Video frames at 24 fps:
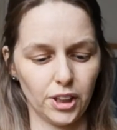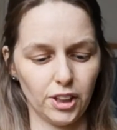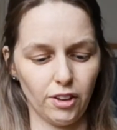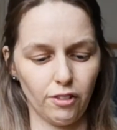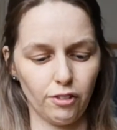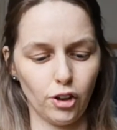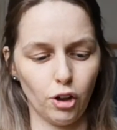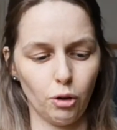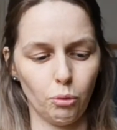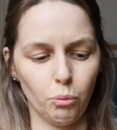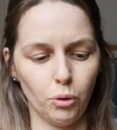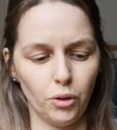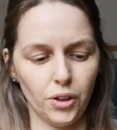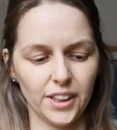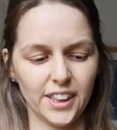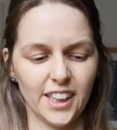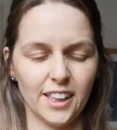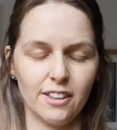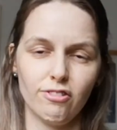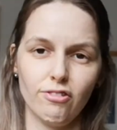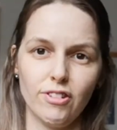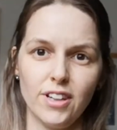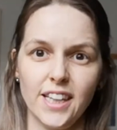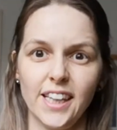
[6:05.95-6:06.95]
So I've got one that
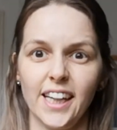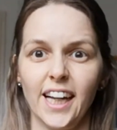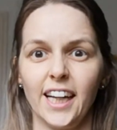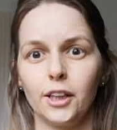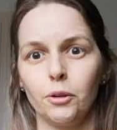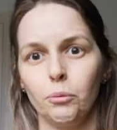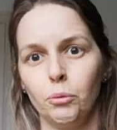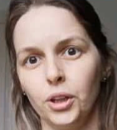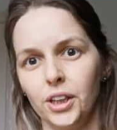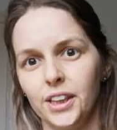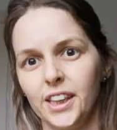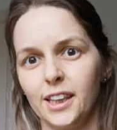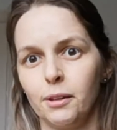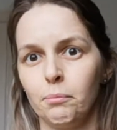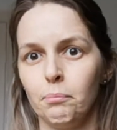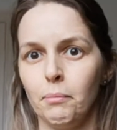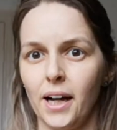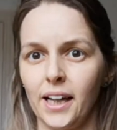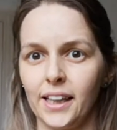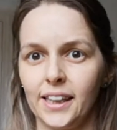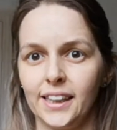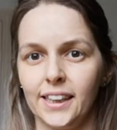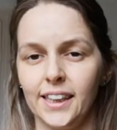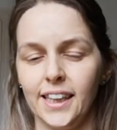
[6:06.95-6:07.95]
says Reading Eggs and one that says
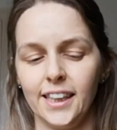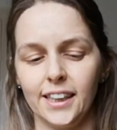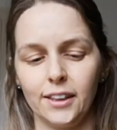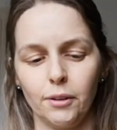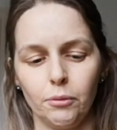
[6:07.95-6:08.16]
Maths Seed.